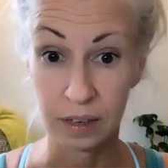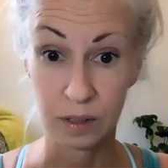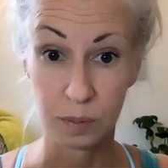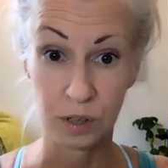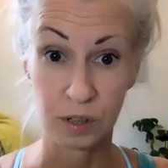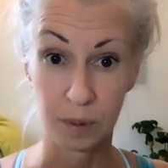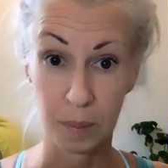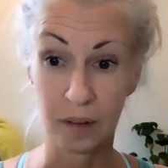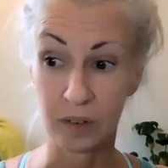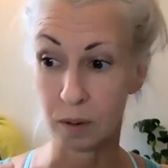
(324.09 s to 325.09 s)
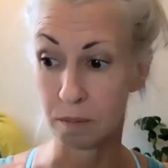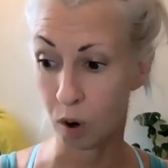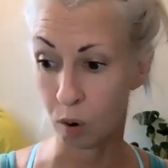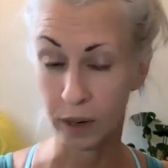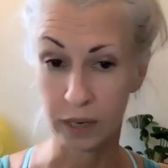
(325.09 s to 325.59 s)
especially if I'm having a
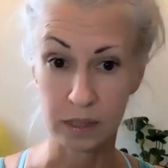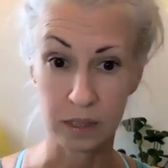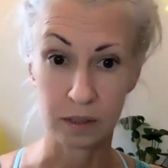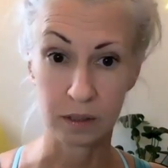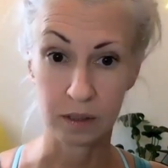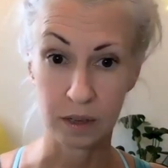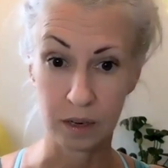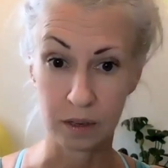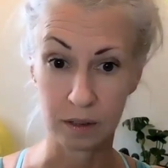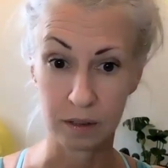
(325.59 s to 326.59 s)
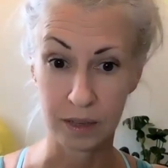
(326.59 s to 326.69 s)
moment and